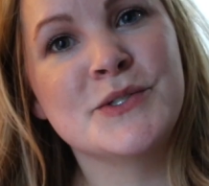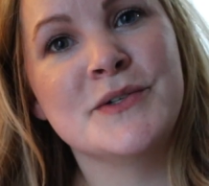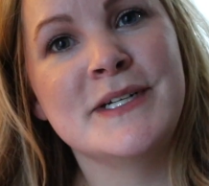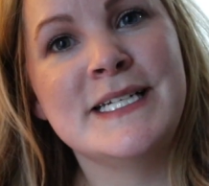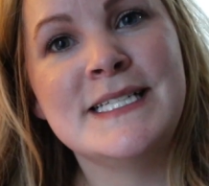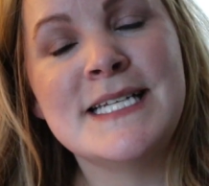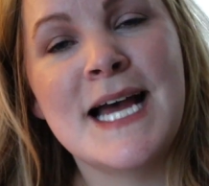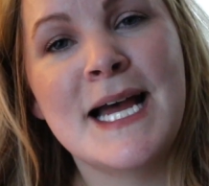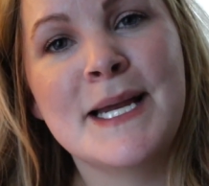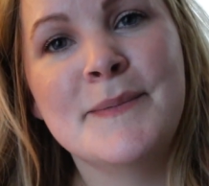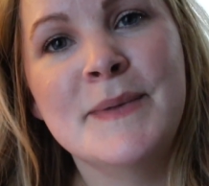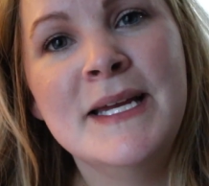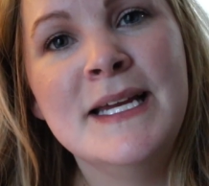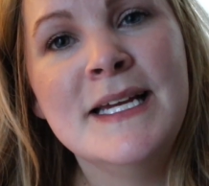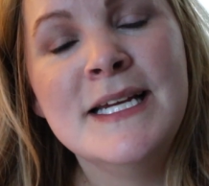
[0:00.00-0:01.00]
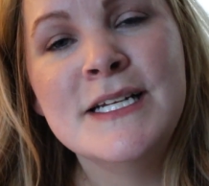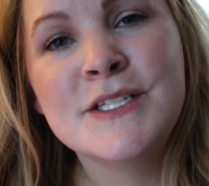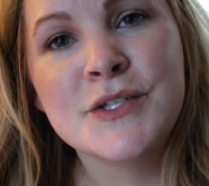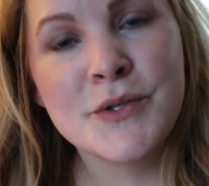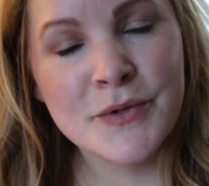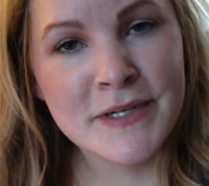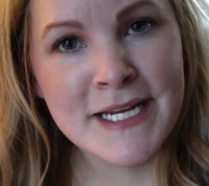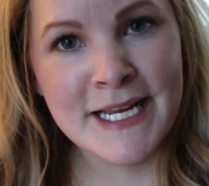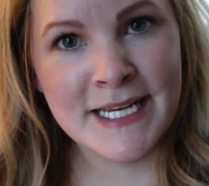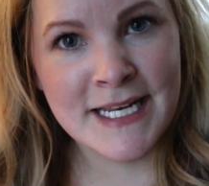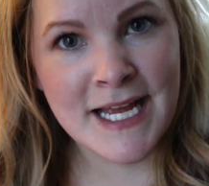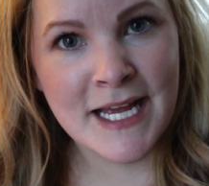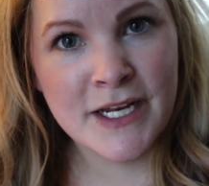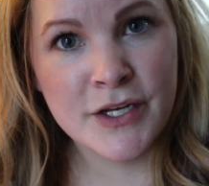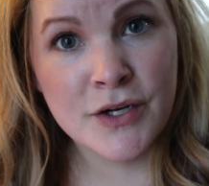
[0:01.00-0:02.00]
screen time to create
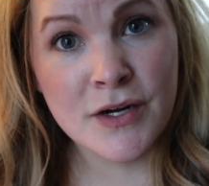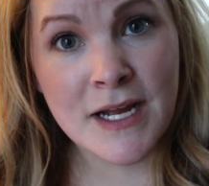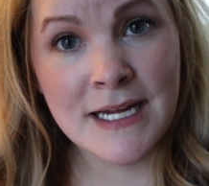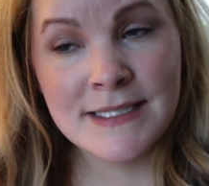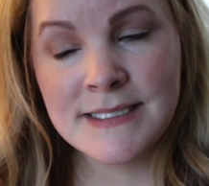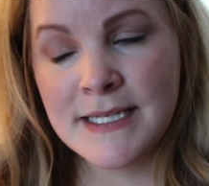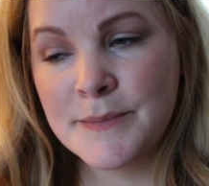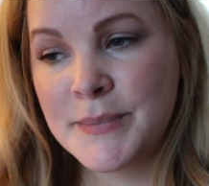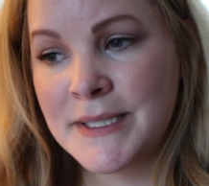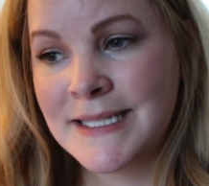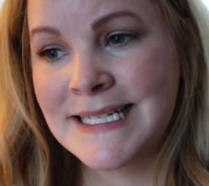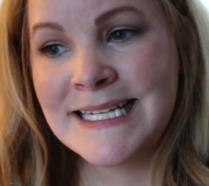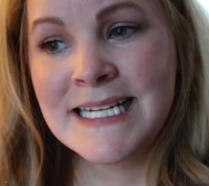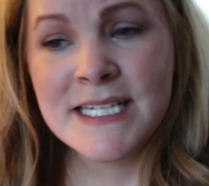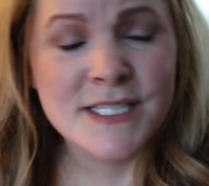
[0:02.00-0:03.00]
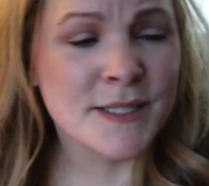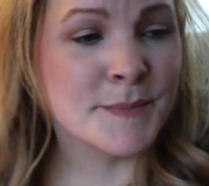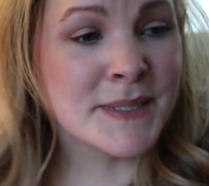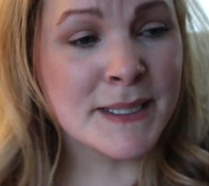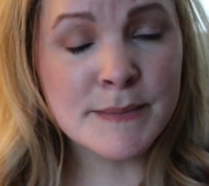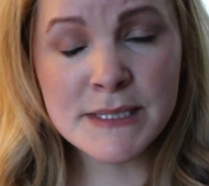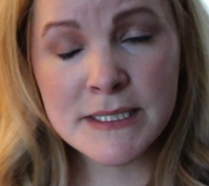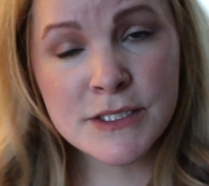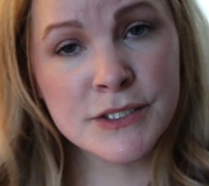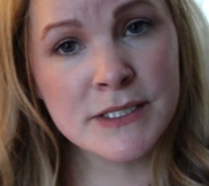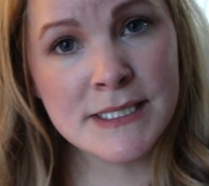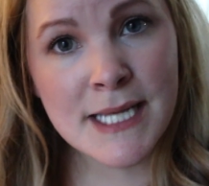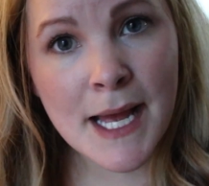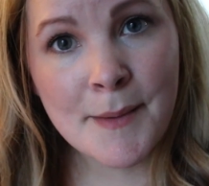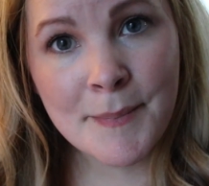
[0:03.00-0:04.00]
and edit your content, but sometimes that's
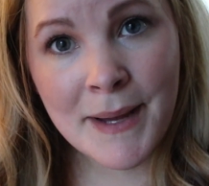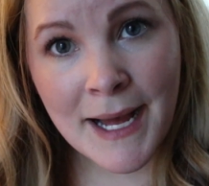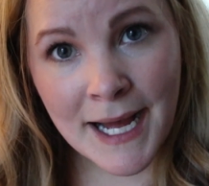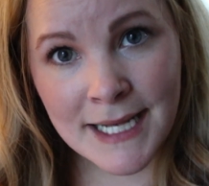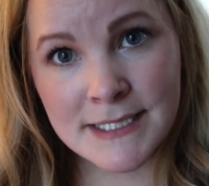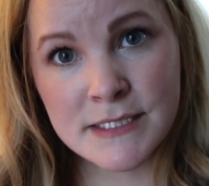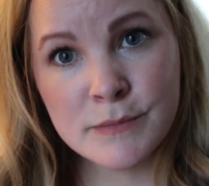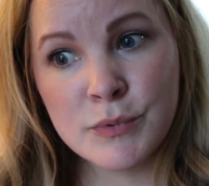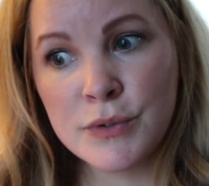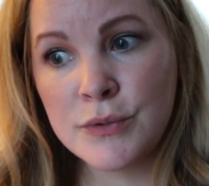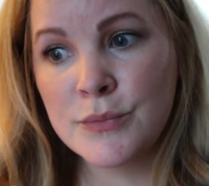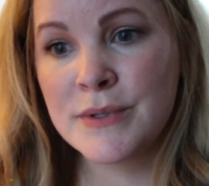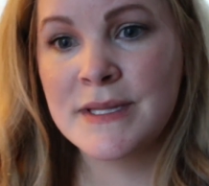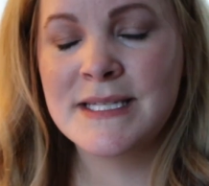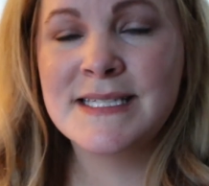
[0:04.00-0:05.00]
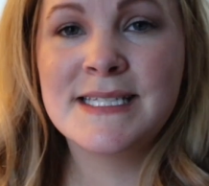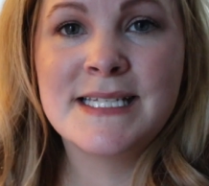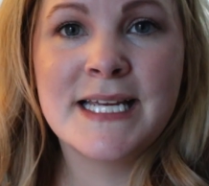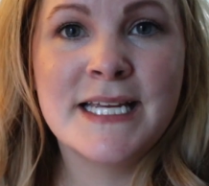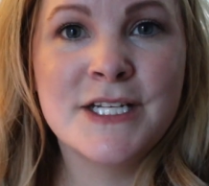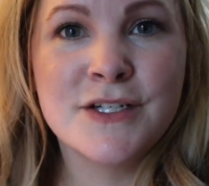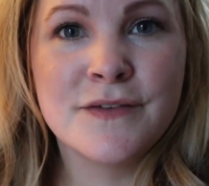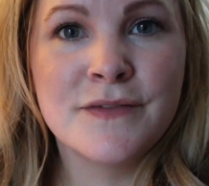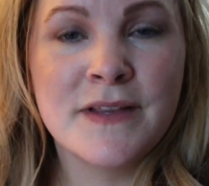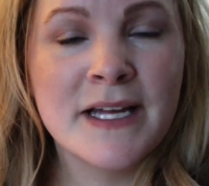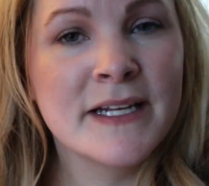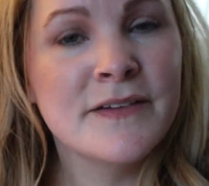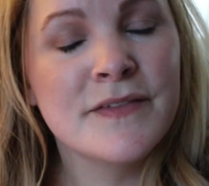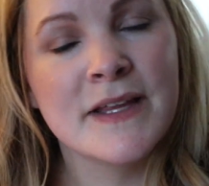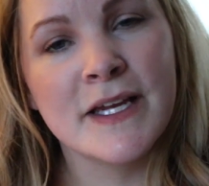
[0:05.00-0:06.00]
just not possible with the stage of
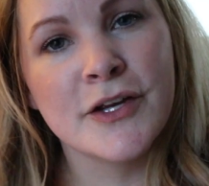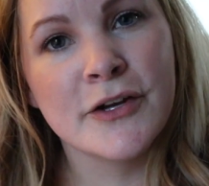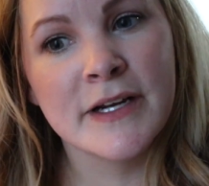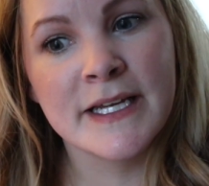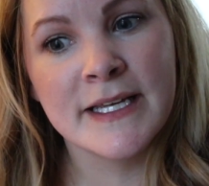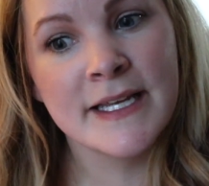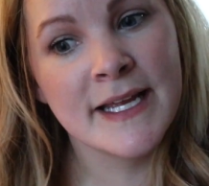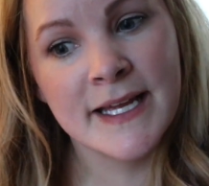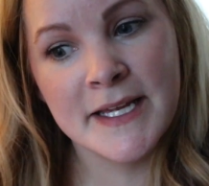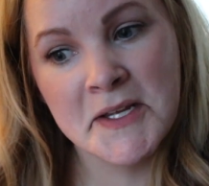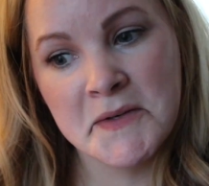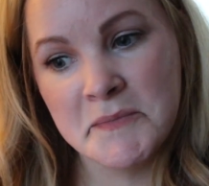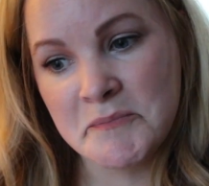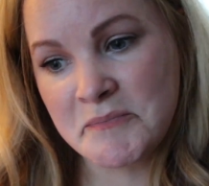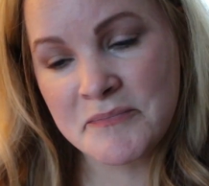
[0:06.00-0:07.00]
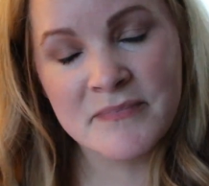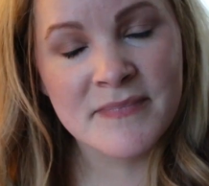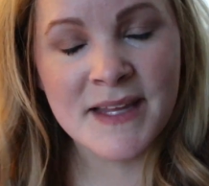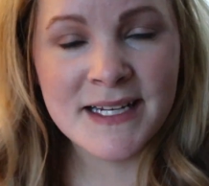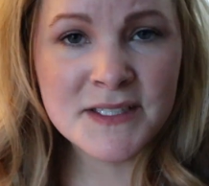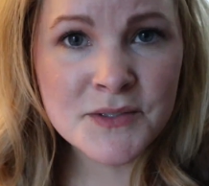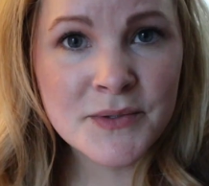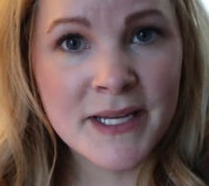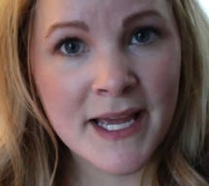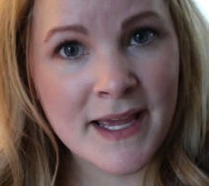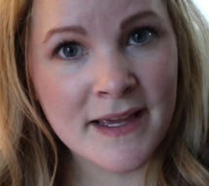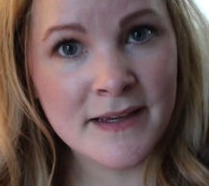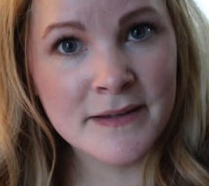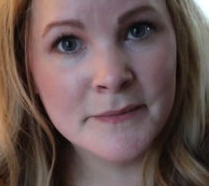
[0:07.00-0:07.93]
life that you're in, and that's okay.